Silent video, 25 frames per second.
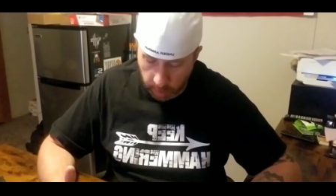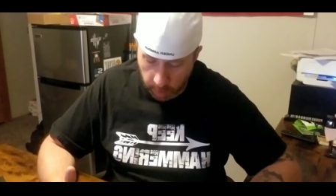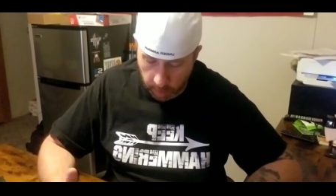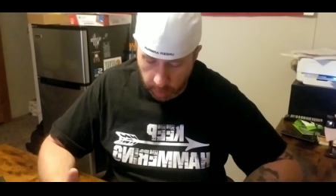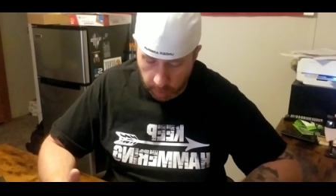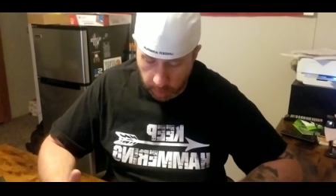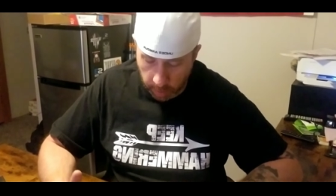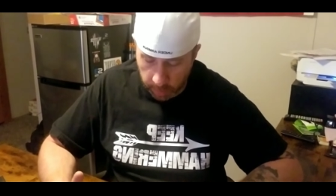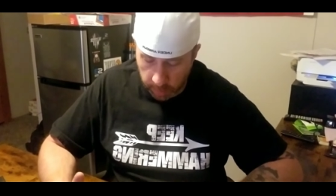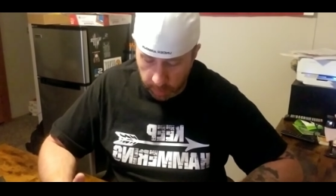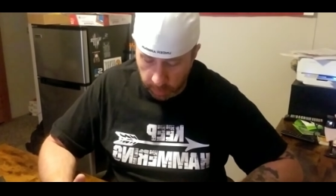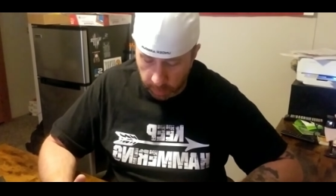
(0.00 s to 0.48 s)

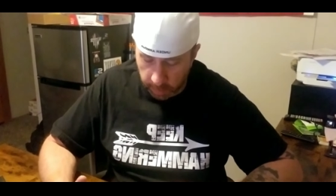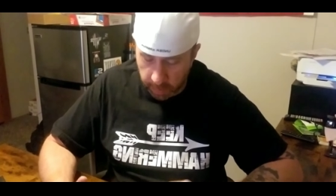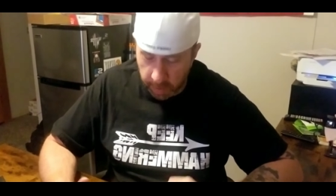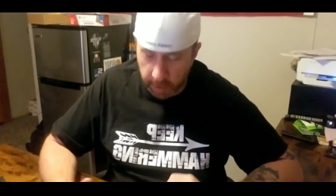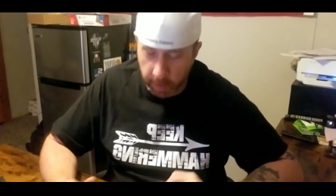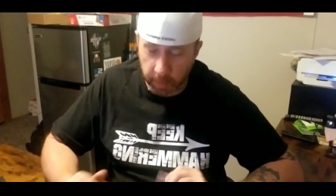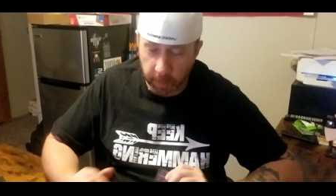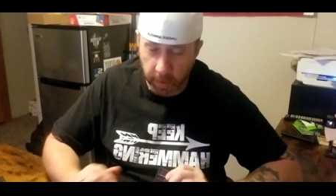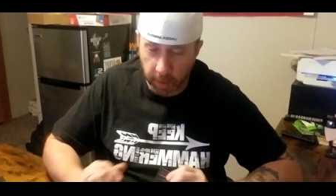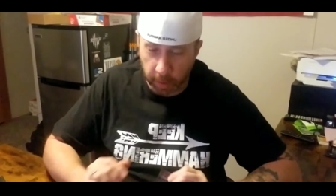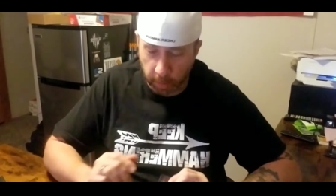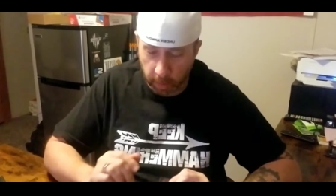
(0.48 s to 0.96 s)
here's a little
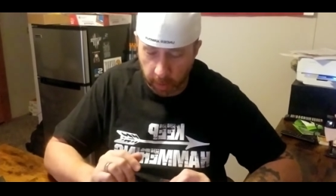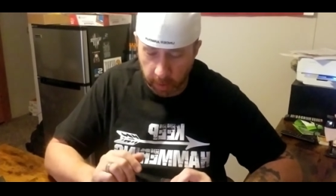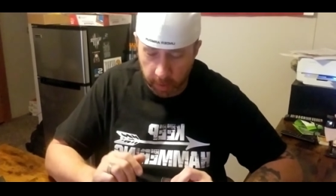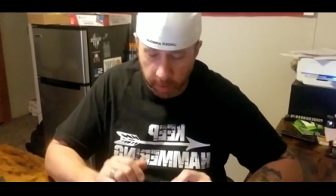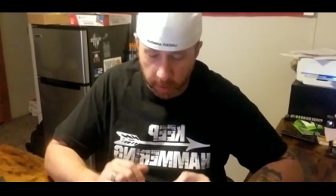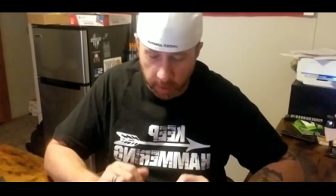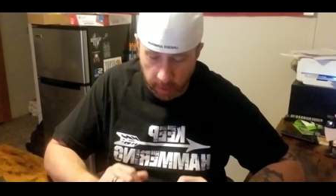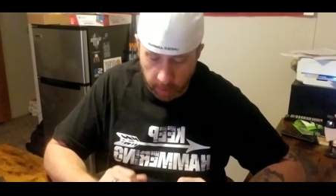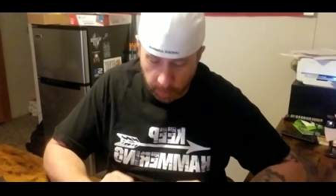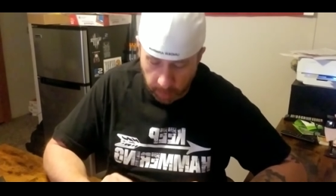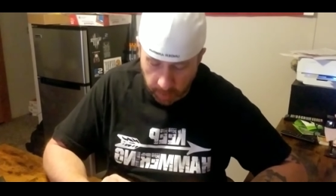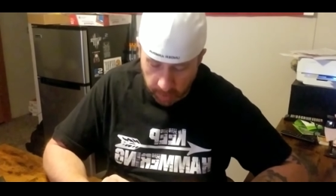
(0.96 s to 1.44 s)
something I want to
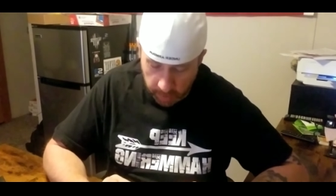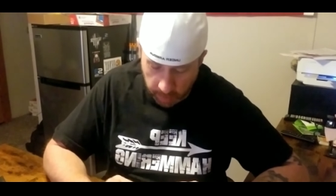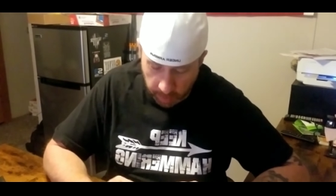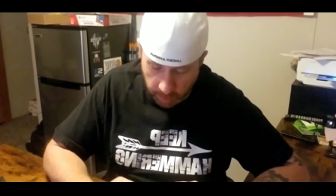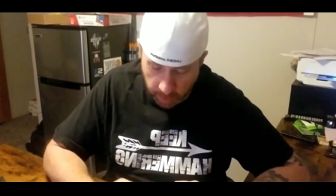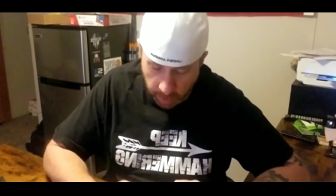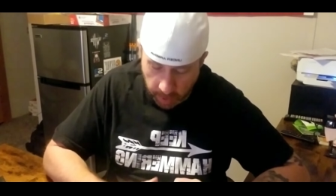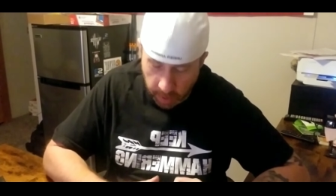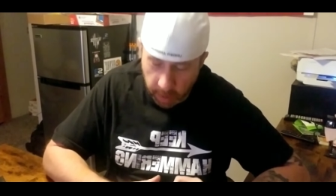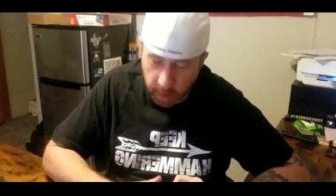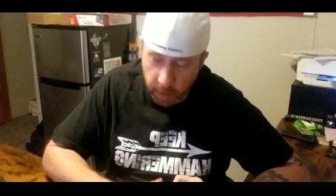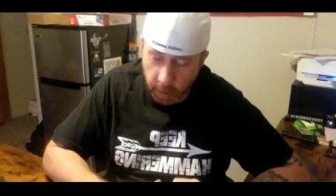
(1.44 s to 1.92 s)
talk about
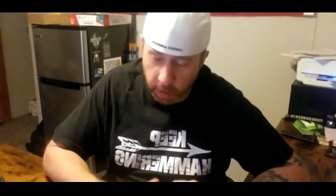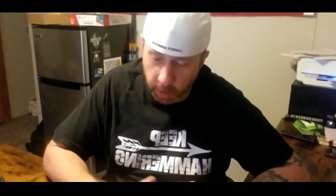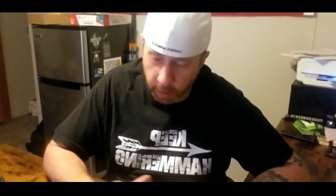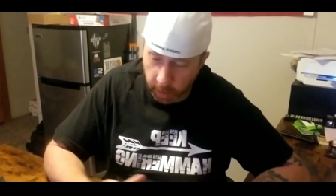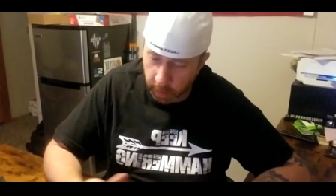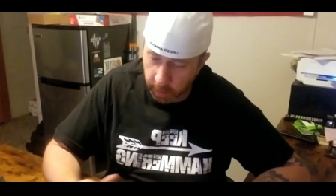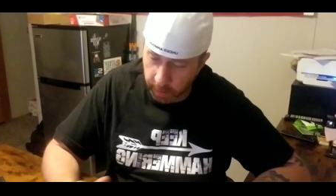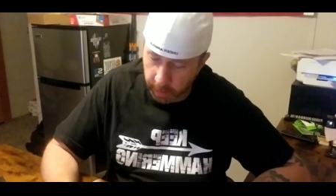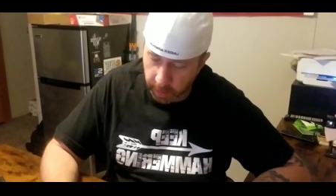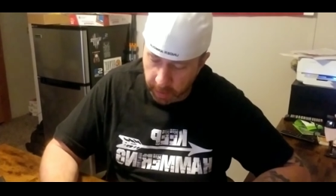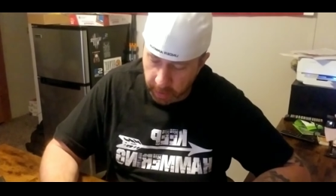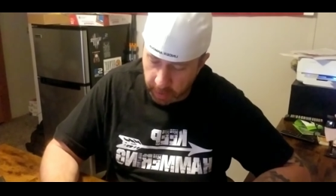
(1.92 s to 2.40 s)
today
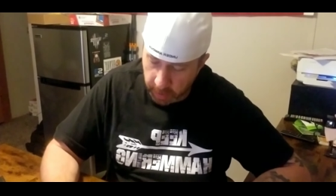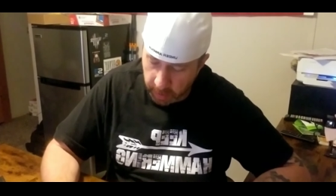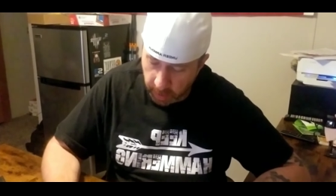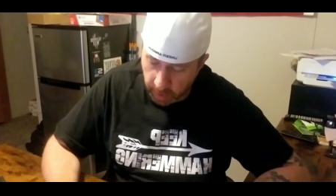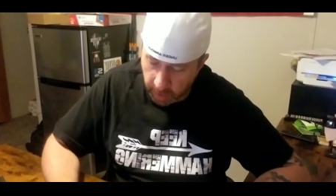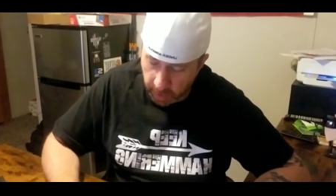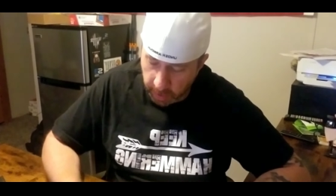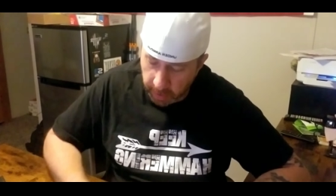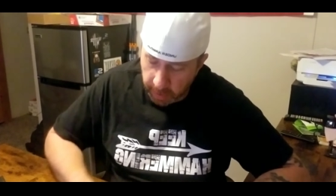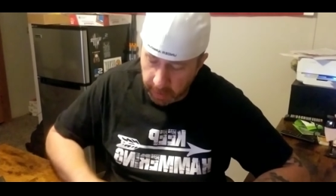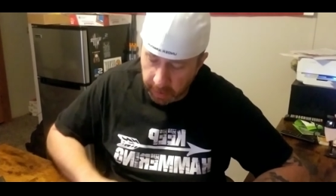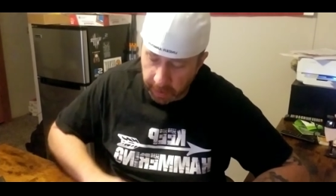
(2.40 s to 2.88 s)
called the
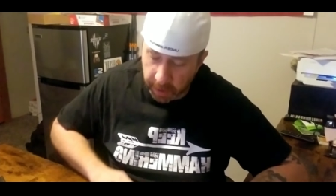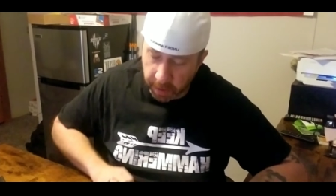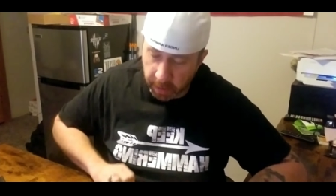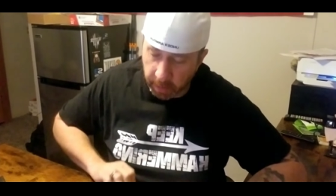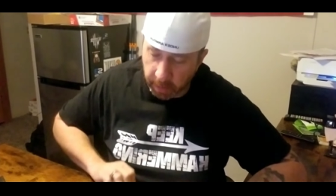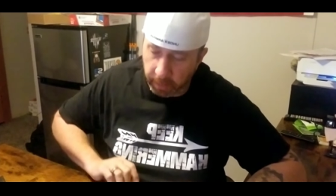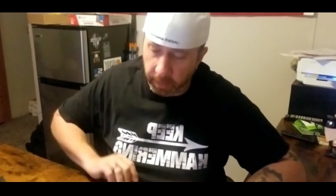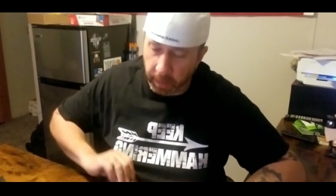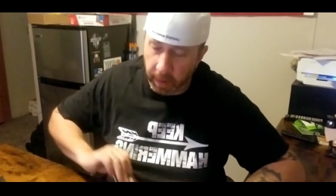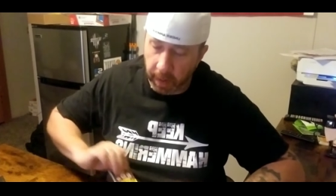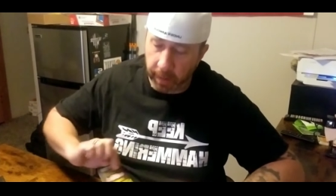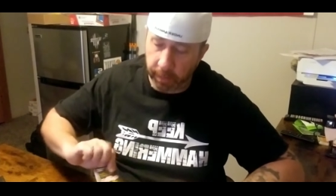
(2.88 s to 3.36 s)
Tiny
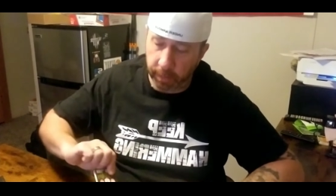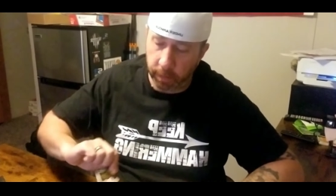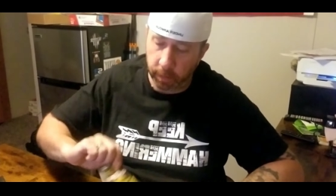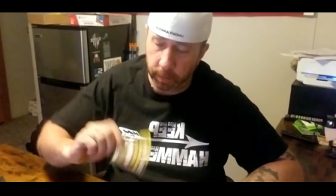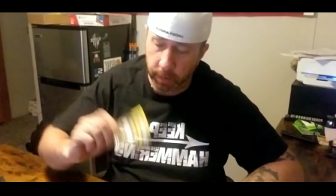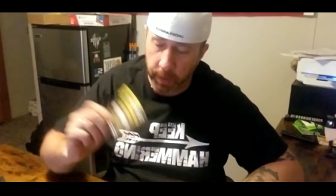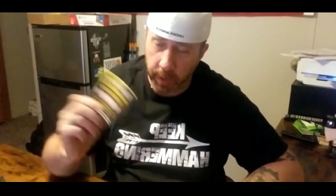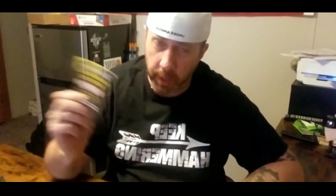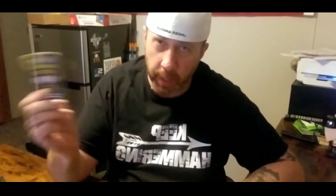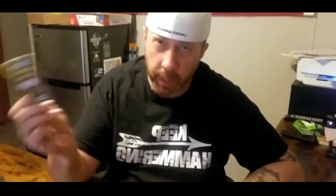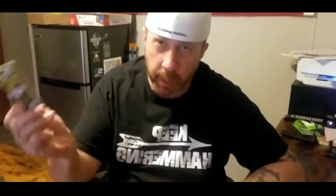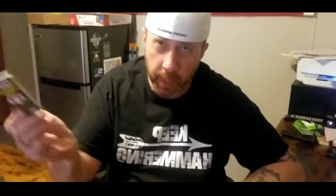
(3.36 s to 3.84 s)
Survival
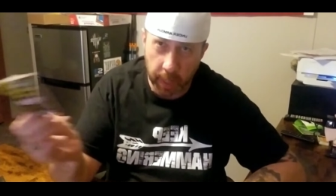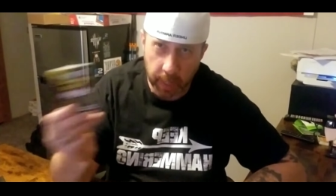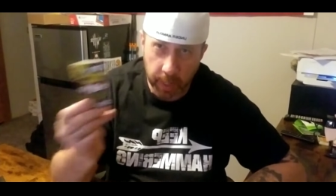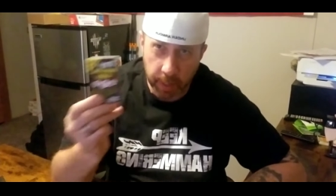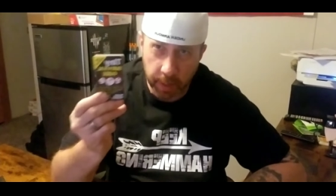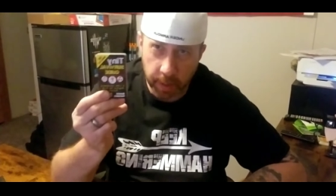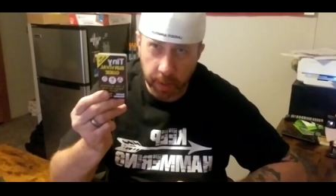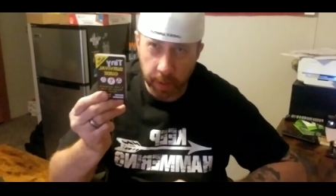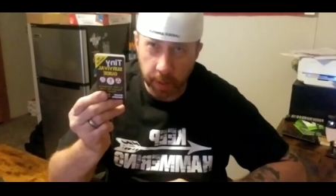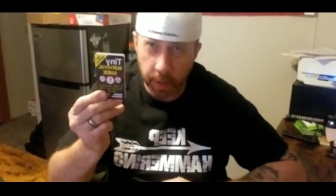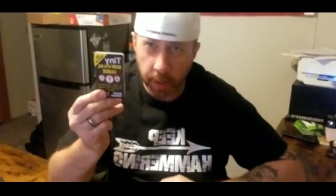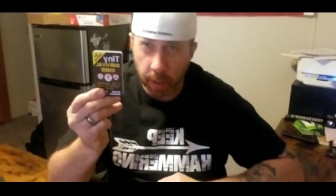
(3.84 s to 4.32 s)
Guide